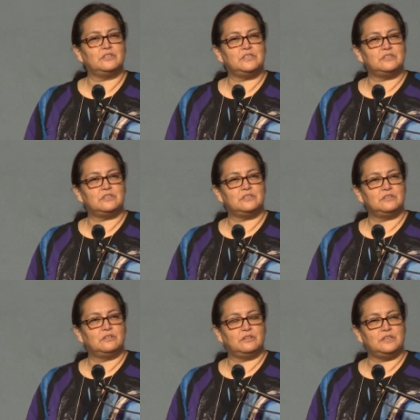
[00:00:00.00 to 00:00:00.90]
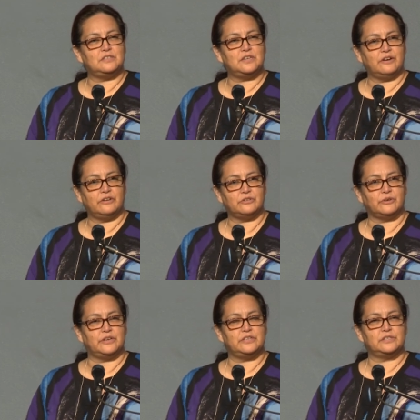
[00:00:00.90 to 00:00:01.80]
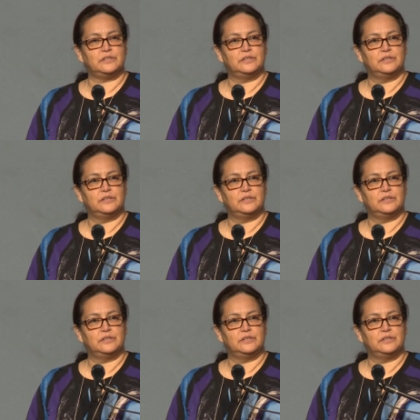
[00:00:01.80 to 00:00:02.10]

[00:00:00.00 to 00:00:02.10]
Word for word: these to these territories